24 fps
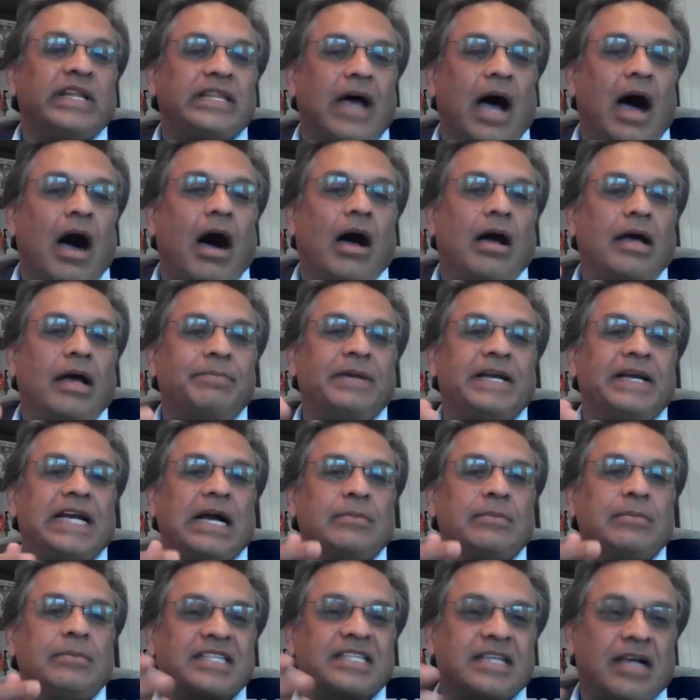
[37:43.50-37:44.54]
with I
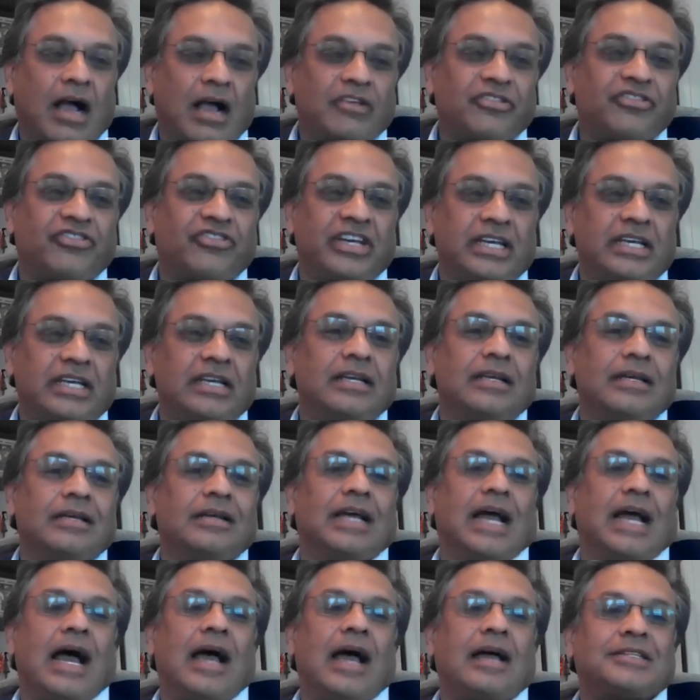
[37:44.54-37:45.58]
becomes Kashi,
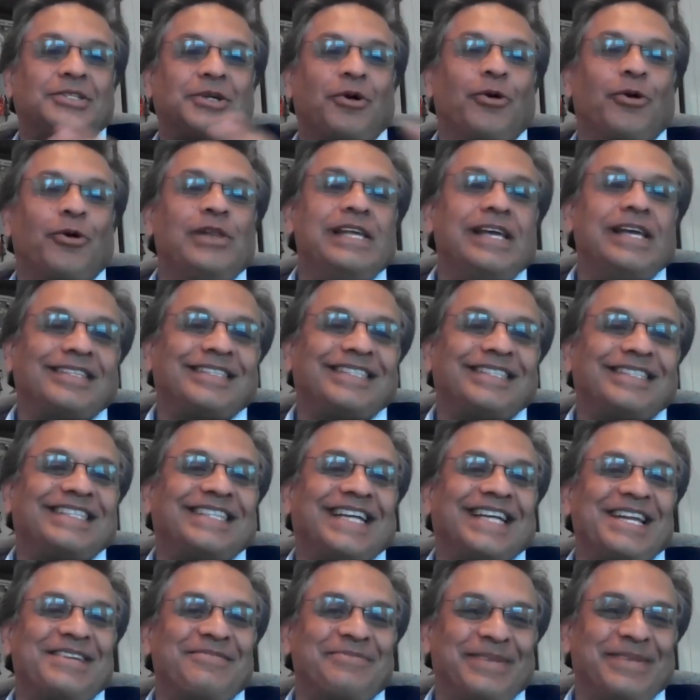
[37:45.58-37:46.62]
as holy as
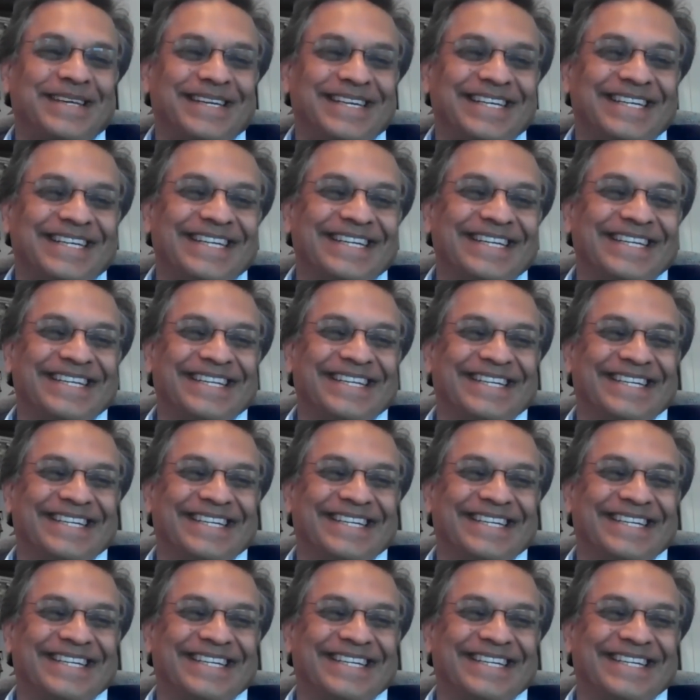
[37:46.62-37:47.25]
it can be.